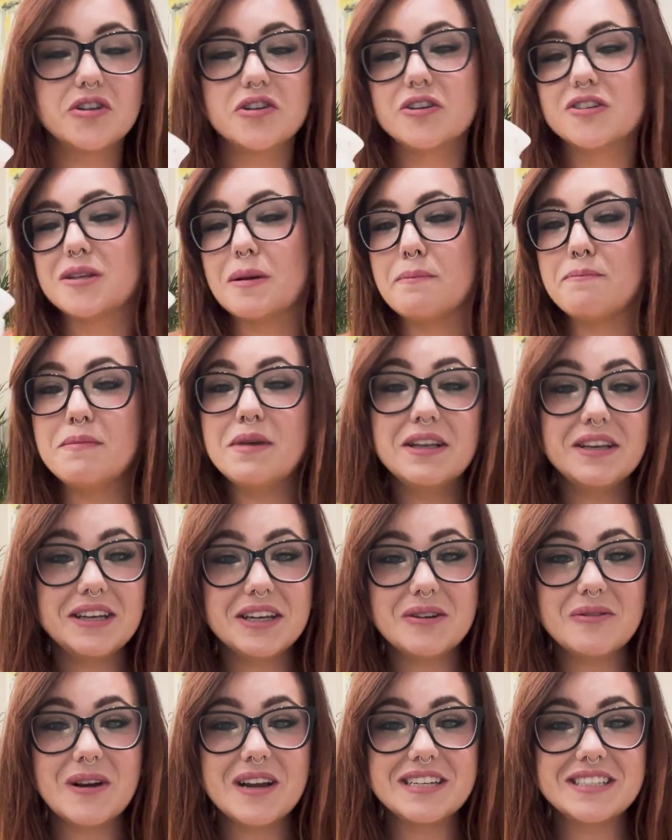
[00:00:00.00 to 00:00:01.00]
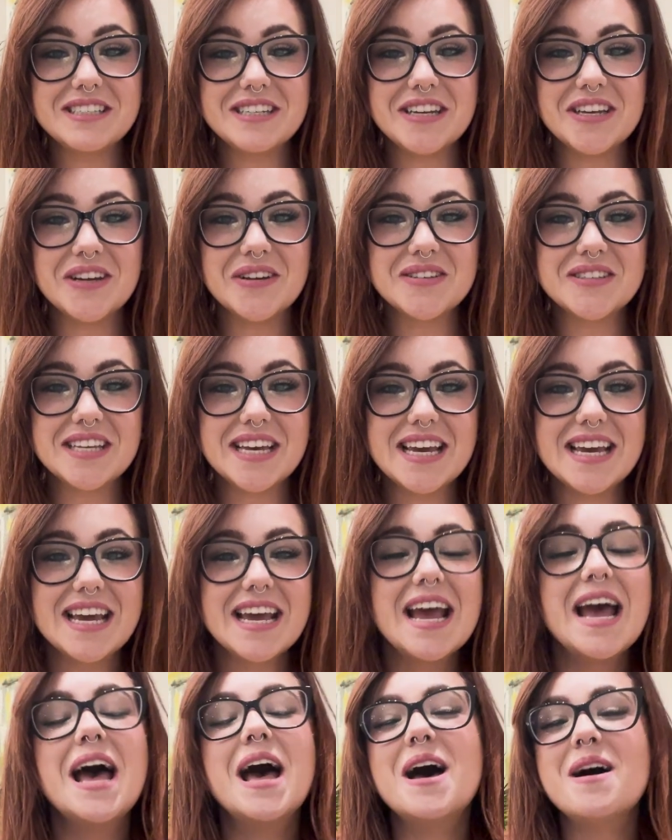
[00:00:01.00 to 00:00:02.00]
There's a million ways to use it,
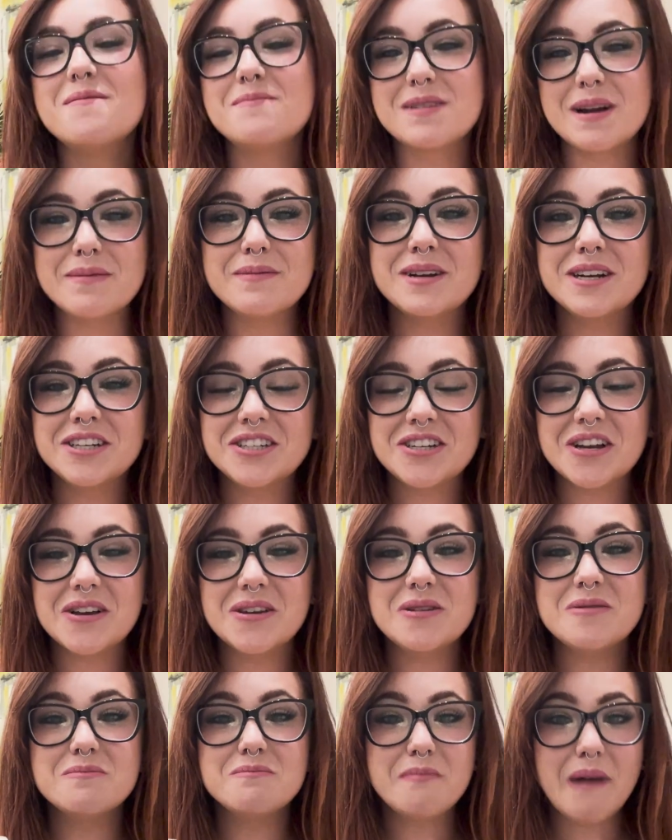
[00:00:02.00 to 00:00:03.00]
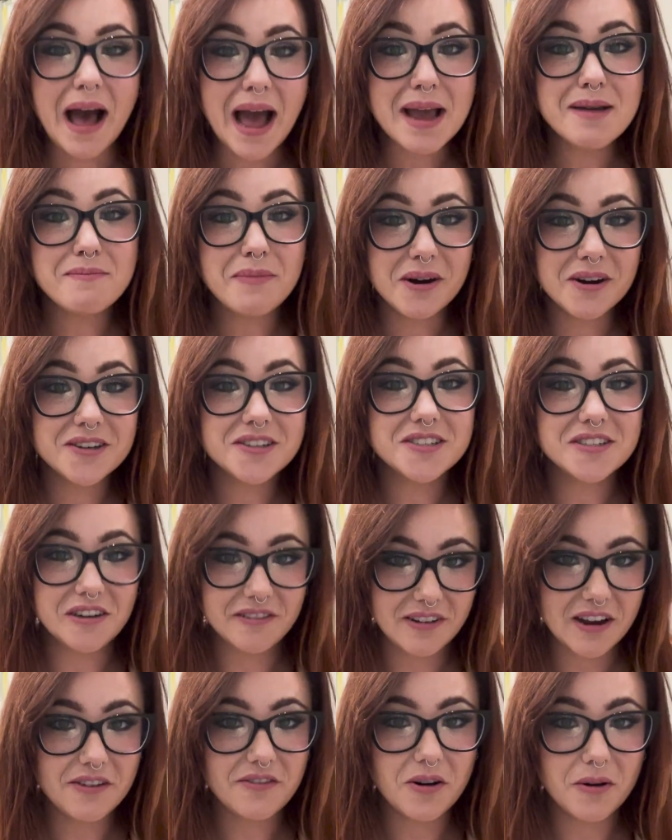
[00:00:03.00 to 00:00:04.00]
but I'm going to show you my personal
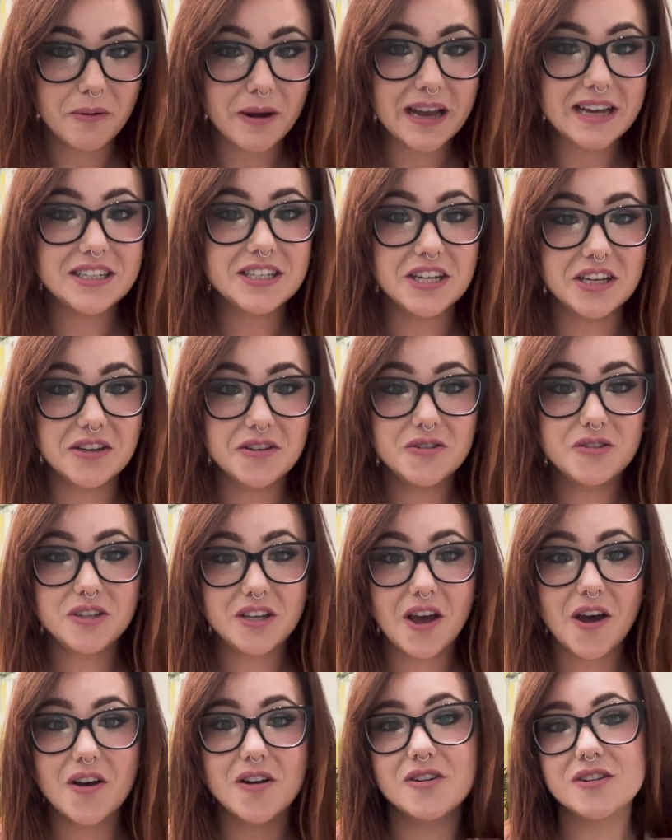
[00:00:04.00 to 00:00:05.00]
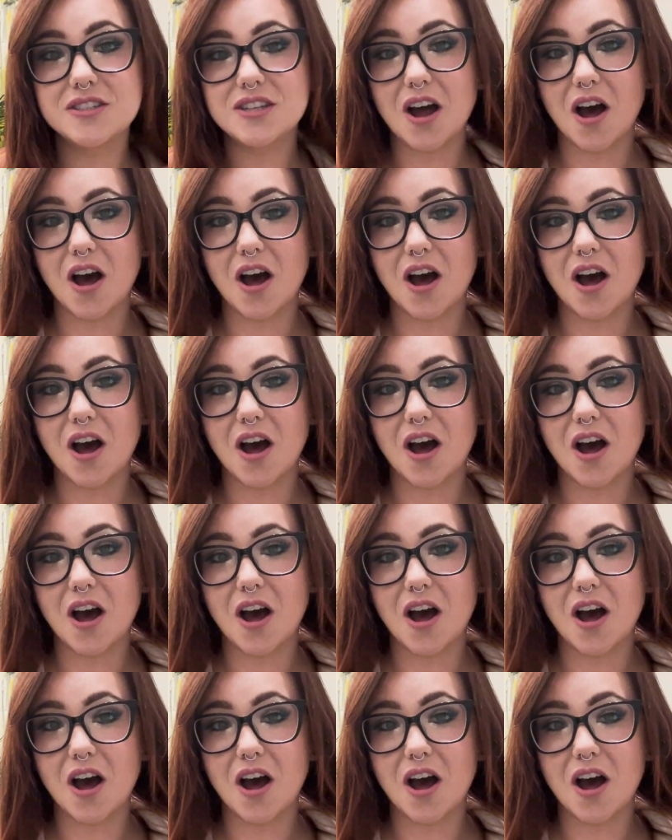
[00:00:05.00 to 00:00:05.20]
favorite way to use Coast